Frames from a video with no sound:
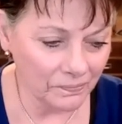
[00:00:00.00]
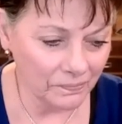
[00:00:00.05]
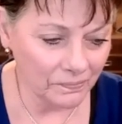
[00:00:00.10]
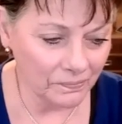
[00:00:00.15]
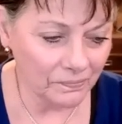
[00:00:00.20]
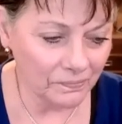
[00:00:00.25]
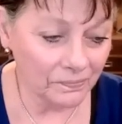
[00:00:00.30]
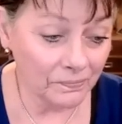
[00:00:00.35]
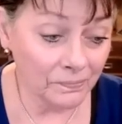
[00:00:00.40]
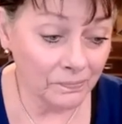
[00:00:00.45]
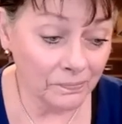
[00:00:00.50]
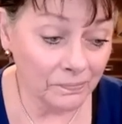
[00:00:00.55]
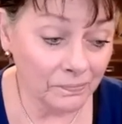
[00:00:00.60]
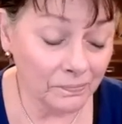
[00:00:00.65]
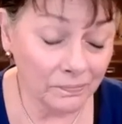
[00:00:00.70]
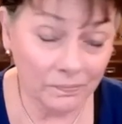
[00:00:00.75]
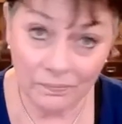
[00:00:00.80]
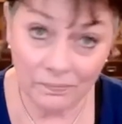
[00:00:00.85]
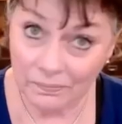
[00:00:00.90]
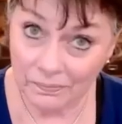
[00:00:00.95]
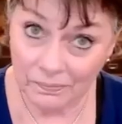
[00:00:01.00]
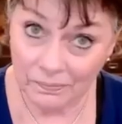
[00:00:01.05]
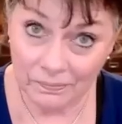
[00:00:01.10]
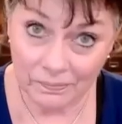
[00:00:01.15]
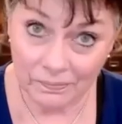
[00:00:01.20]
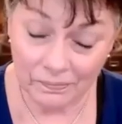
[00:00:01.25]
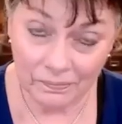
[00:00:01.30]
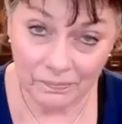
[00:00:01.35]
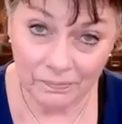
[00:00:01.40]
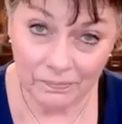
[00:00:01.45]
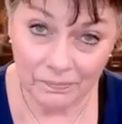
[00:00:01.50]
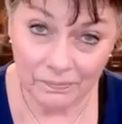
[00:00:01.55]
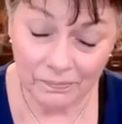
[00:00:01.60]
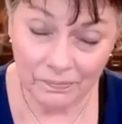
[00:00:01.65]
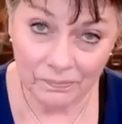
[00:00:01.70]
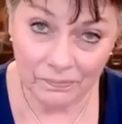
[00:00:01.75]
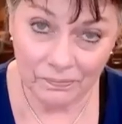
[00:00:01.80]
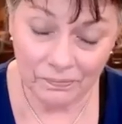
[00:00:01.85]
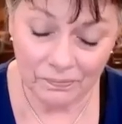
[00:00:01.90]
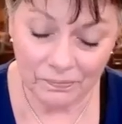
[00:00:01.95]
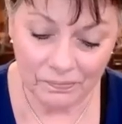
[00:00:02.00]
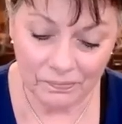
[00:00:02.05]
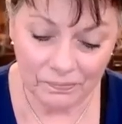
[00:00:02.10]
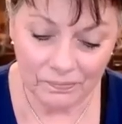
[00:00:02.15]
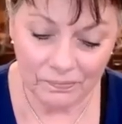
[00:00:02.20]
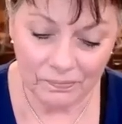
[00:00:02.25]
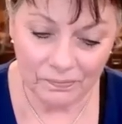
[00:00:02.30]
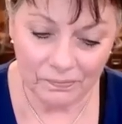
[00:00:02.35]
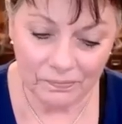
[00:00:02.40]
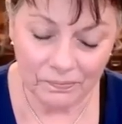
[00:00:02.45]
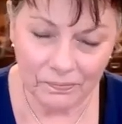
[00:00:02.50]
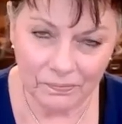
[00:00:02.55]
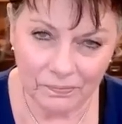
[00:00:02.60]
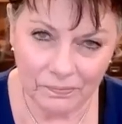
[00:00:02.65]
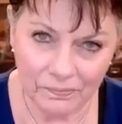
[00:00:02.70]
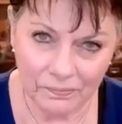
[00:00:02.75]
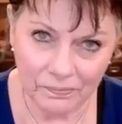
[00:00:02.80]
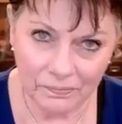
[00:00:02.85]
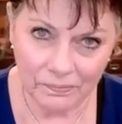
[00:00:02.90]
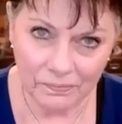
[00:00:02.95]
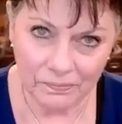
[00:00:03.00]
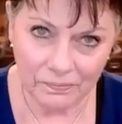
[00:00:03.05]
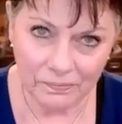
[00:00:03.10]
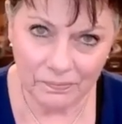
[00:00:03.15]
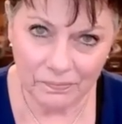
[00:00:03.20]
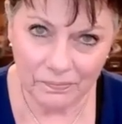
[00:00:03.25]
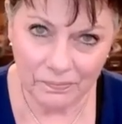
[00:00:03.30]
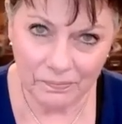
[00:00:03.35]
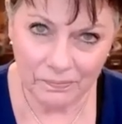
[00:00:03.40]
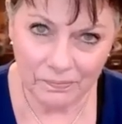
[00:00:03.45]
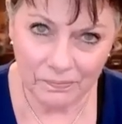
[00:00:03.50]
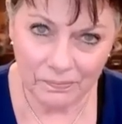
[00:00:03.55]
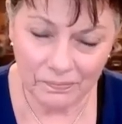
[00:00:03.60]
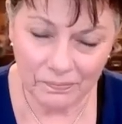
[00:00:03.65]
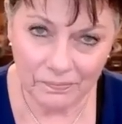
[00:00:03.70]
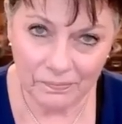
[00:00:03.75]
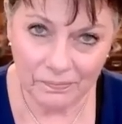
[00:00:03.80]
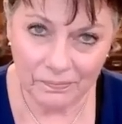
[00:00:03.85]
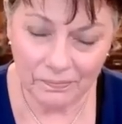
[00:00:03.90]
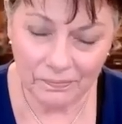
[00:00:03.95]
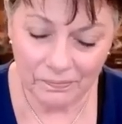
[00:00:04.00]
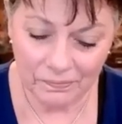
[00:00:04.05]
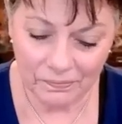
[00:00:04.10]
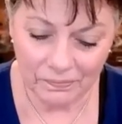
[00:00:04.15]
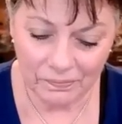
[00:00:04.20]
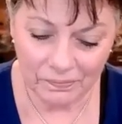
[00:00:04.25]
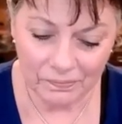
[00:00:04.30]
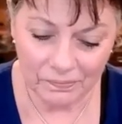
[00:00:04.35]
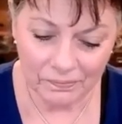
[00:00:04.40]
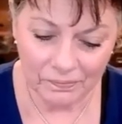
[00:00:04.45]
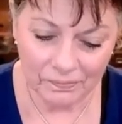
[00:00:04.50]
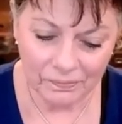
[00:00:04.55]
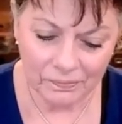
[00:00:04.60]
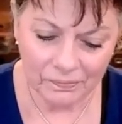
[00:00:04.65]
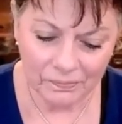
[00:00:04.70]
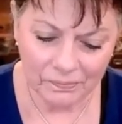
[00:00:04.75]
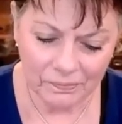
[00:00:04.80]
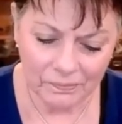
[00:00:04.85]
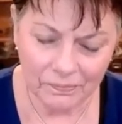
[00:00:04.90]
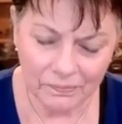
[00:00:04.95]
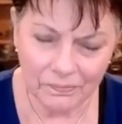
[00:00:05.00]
(silent)